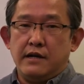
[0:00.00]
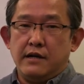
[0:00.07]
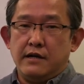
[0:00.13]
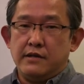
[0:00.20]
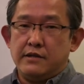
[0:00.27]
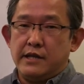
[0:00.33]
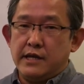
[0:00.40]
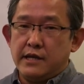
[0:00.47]
The
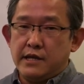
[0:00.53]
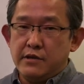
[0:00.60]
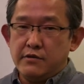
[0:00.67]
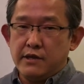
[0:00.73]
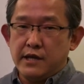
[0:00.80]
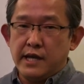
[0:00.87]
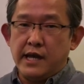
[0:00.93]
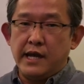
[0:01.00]
approach to
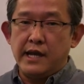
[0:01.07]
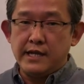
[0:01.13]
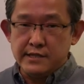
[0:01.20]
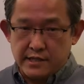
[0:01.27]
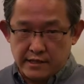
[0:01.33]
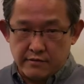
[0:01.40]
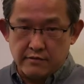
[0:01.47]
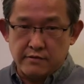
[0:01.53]

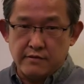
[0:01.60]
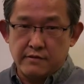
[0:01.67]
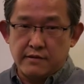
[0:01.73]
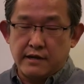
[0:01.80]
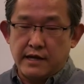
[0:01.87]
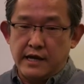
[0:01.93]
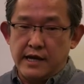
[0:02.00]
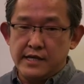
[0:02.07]
eliminating these
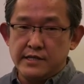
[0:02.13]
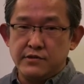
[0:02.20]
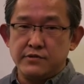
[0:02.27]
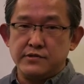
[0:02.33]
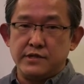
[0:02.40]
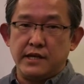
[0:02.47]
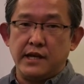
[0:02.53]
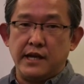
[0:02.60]
as much as
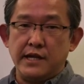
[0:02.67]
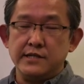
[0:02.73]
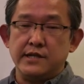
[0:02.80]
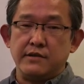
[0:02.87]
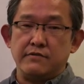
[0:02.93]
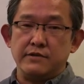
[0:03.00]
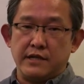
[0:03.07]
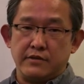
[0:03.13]

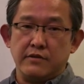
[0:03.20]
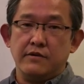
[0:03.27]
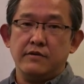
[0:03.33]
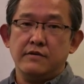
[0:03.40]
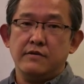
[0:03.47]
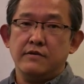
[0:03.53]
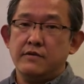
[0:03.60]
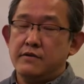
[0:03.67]
possible is by
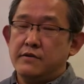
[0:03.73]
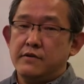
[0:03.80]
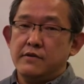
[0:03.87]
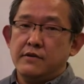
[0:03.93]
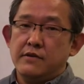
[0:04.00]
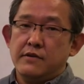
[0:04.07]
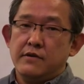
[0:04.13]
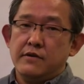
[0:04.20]
doing
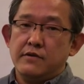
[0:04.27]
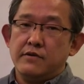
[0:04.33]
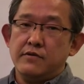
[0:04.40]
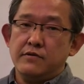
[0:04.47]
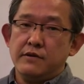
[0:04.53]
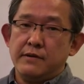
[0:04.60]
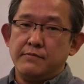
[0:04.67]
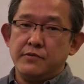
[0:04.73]
Kaizen
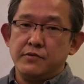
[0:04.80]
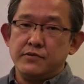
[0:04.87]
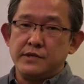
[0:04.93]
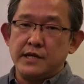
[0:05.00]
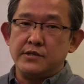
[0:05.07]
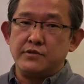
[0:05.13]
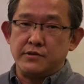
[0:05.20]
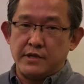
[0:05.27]
activities.